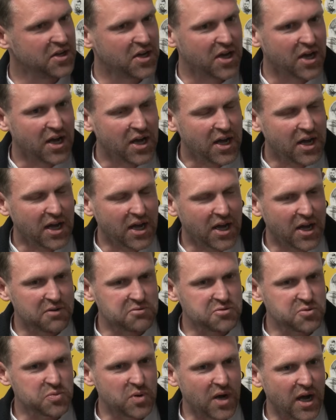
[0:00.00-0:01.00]
how
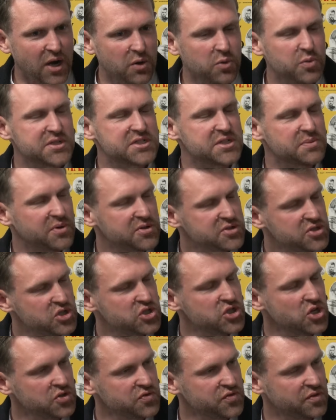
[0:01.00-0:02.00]
are we supposed to
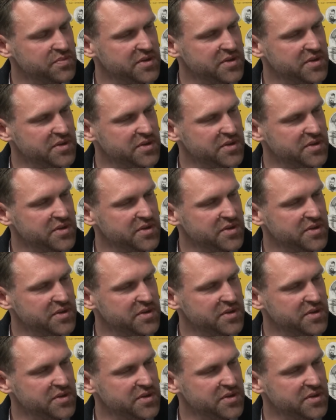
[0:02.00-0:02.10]
judge from